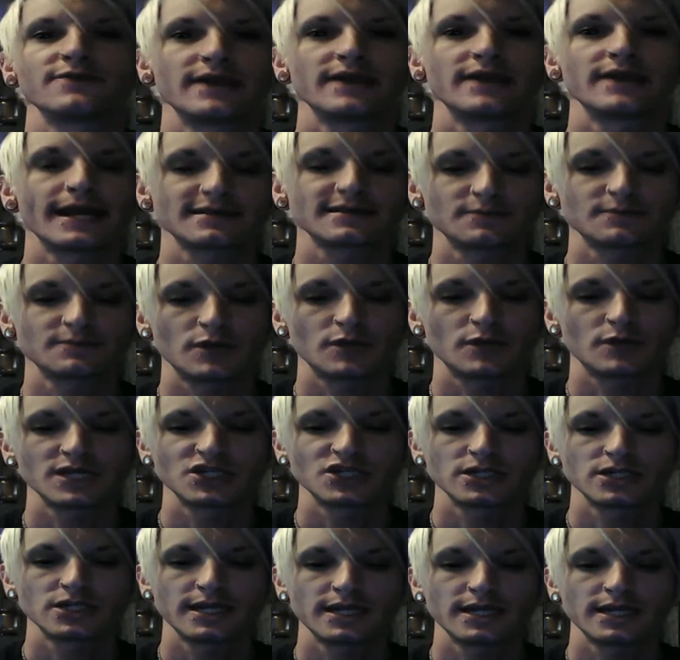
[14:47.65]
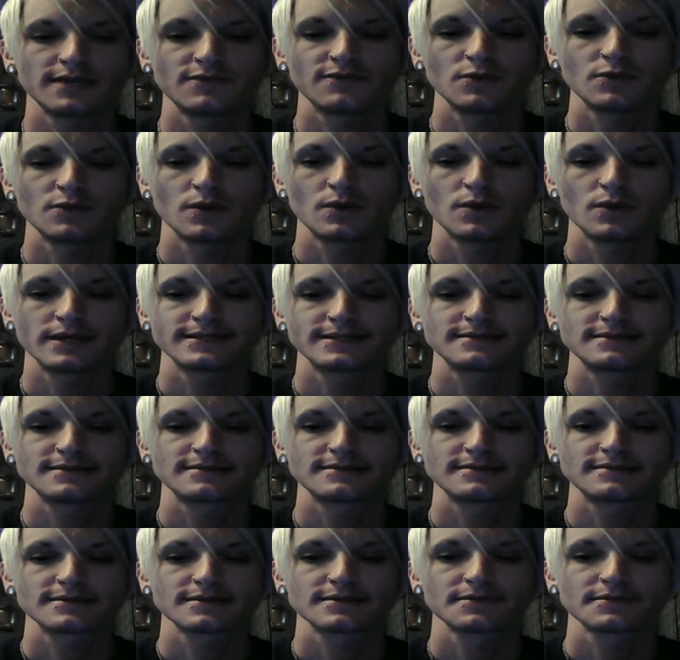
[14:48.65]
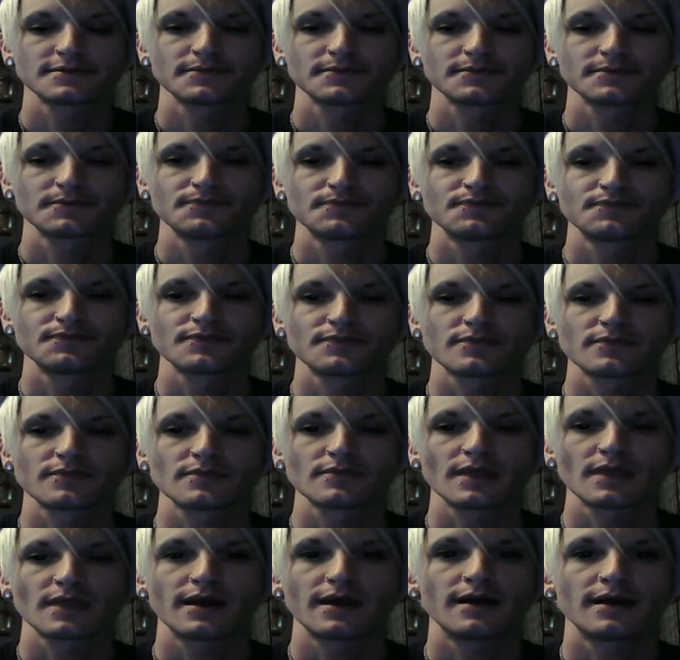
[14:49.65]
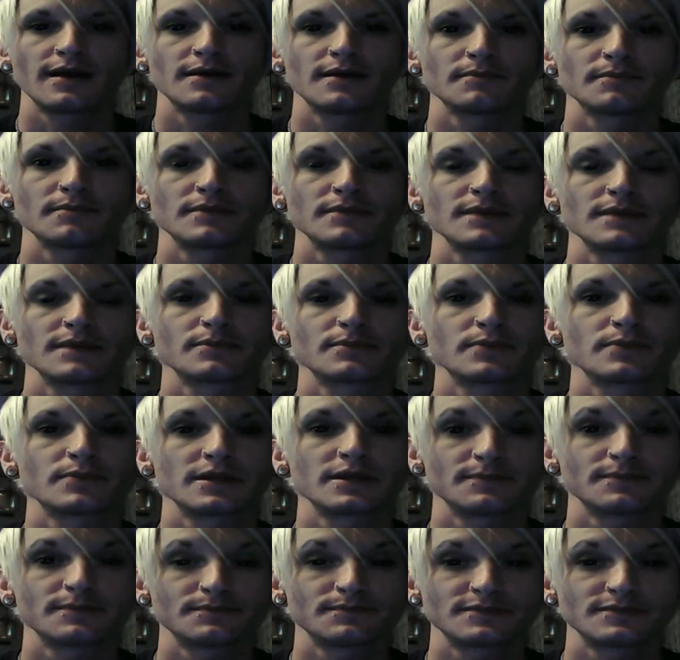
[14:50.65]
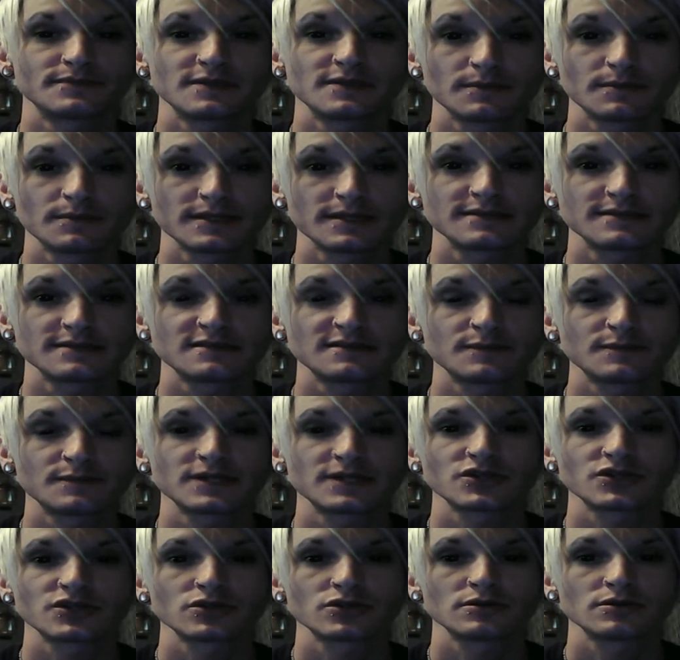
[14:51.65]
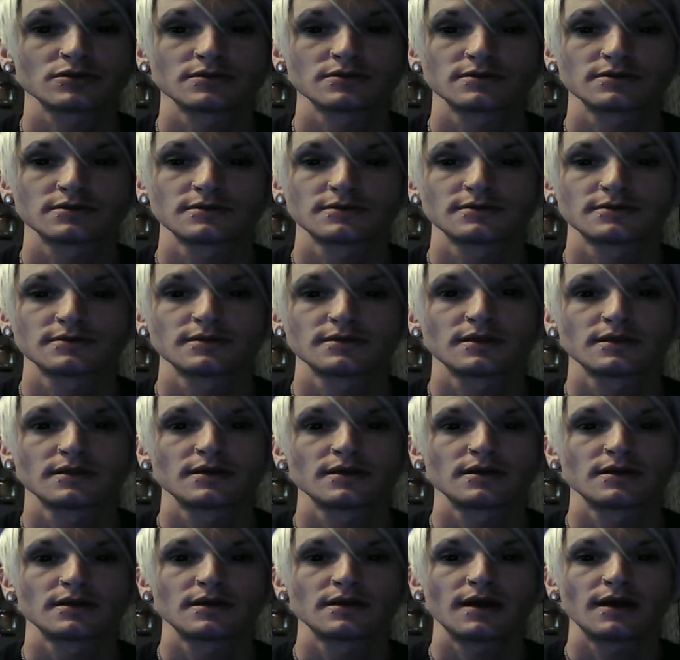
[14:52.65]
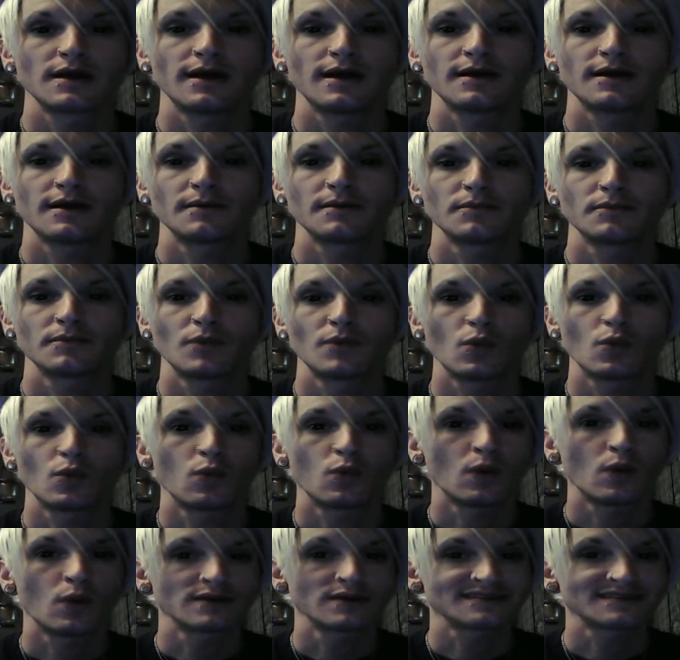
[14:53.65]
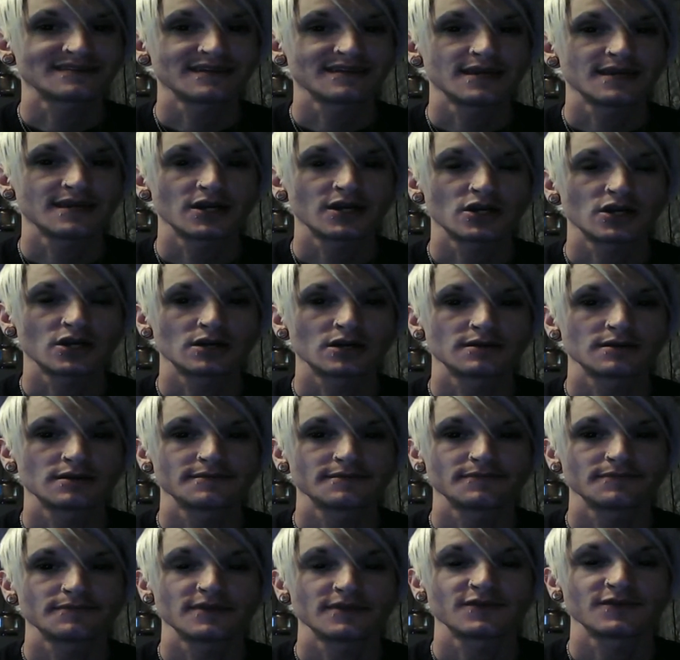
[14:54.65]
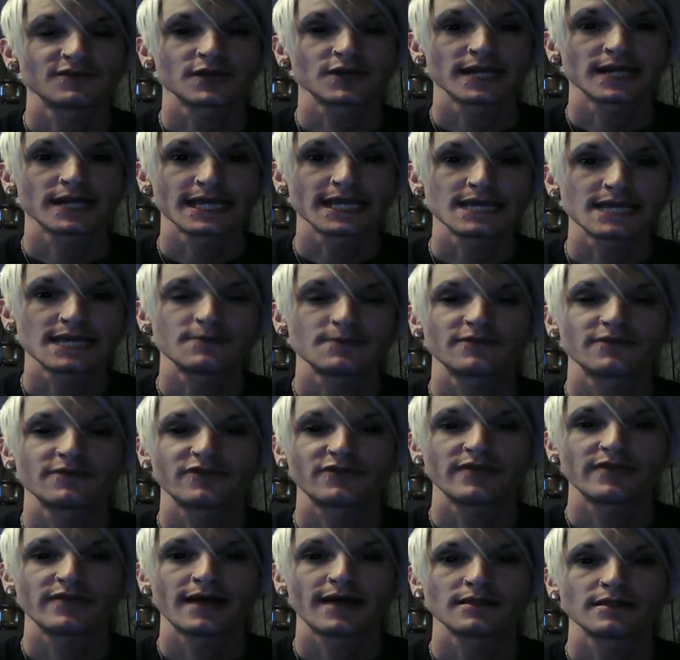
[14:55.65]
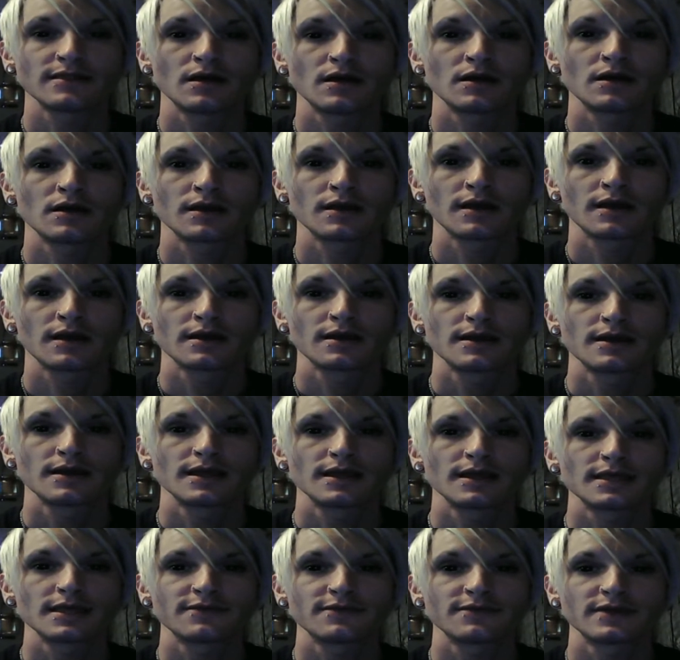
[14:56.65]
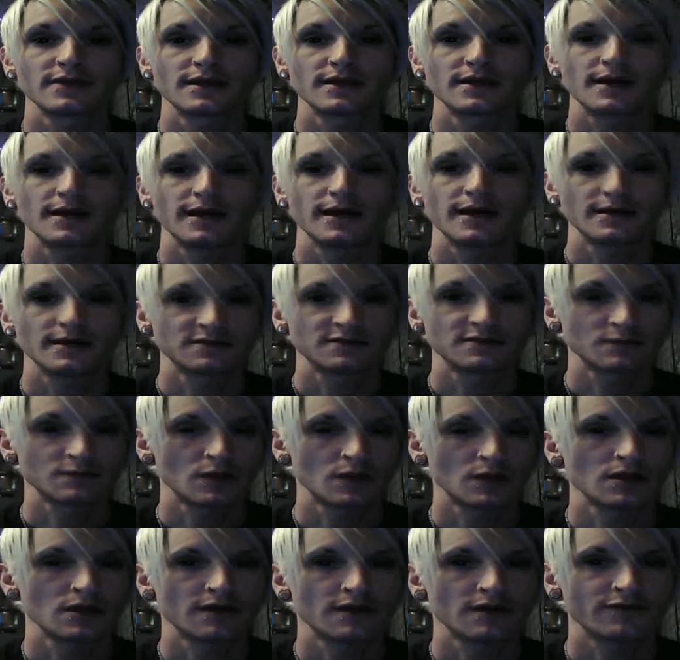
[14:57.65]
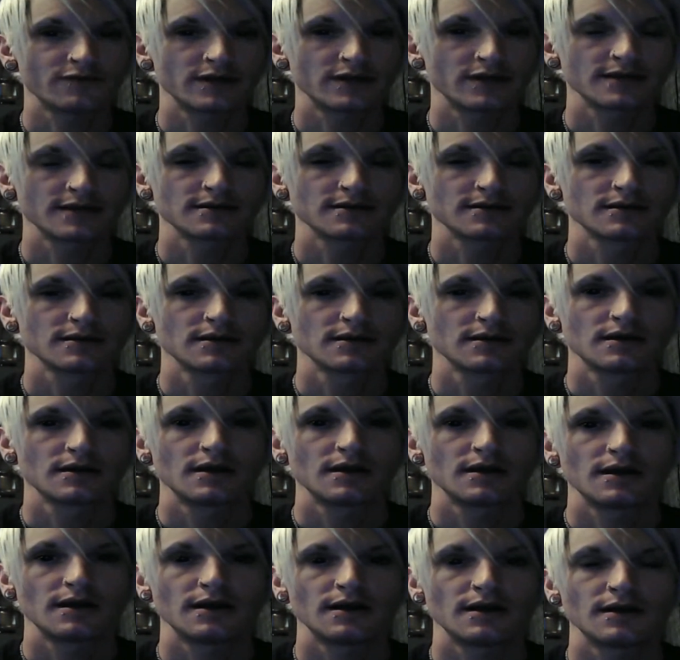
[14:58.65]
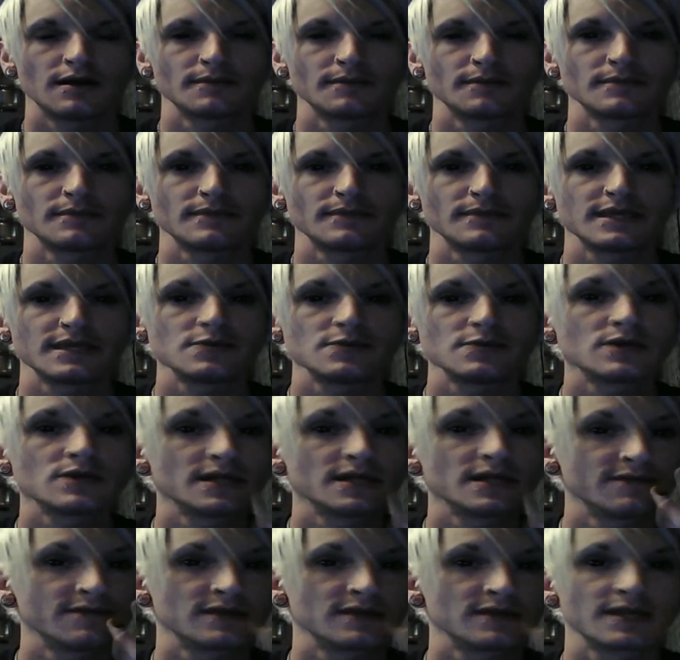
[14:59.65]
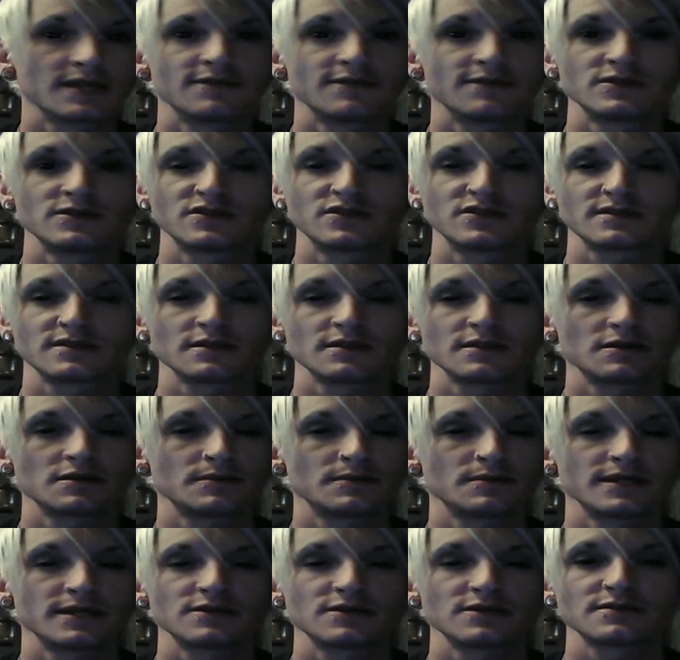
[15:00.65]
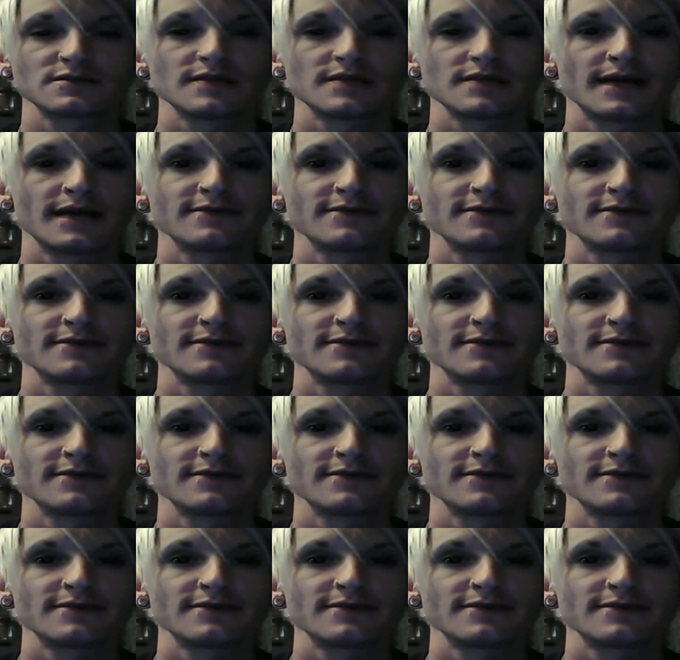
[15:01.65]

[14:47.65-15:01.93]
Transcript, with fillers: Give it an expiration date if you want. Um, put it someplace special. Um, once a year, if you're going to keep it for that long, give it a, a small offering. Um, you can even give it just a little bit of your